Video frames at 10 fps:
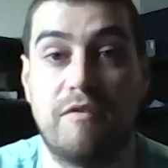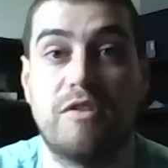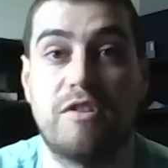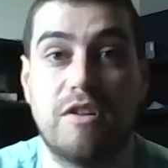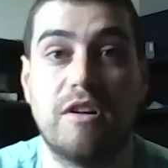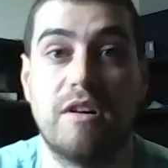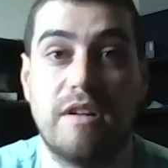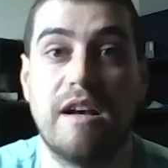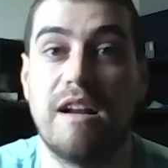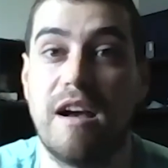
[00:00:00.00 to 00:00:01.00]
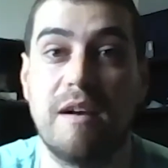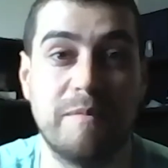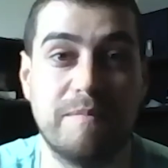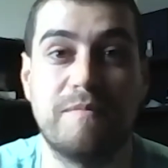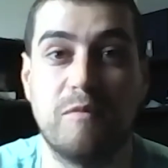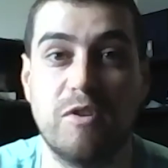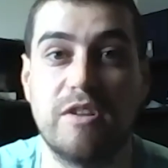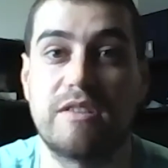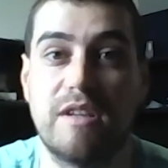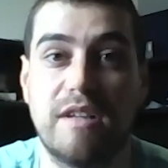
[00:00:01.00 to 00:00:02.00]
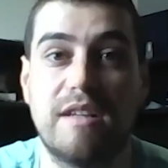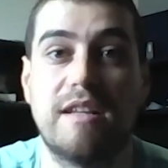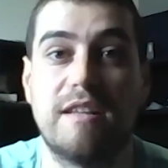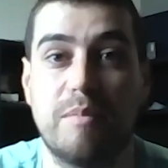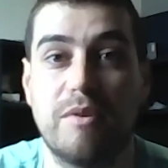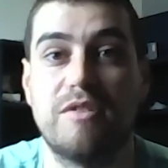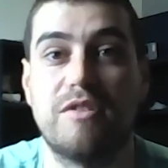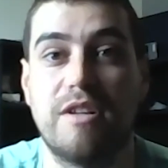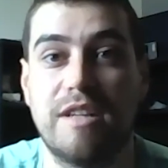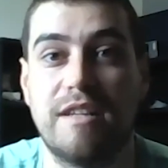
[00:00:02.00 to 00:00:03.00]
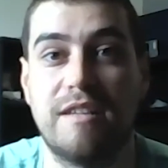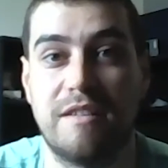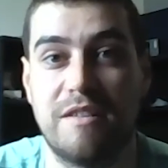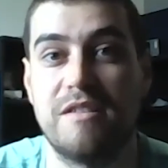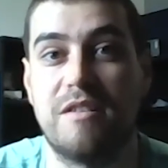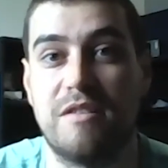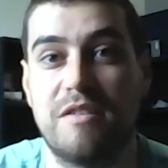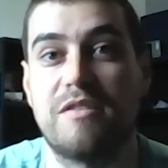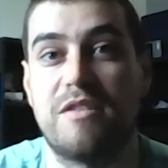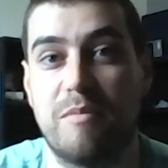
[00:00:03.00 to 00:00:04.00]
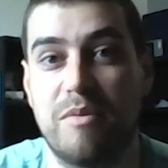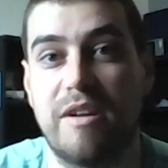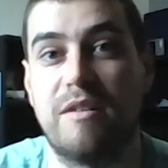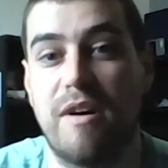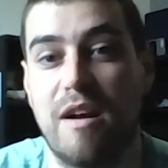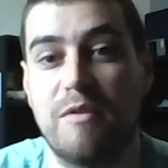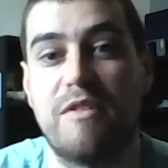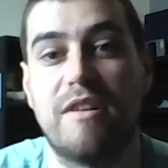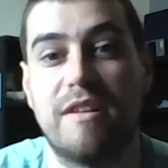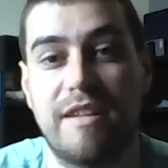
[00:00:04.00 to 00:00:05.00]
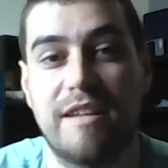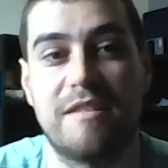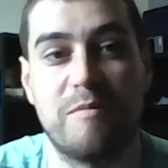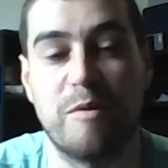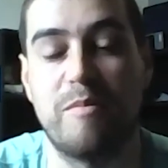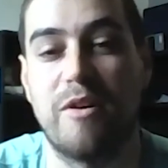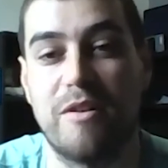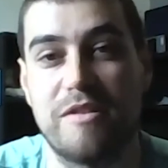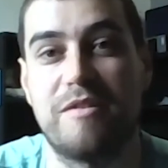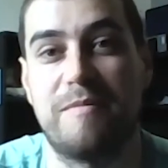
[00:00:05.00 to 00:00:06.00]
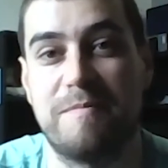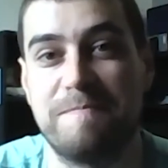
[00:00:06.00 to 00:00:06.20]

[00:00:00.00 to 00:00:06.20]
for sure. Yeah, and I'm really excited to get the printer in and start playing around with it and get some more parts.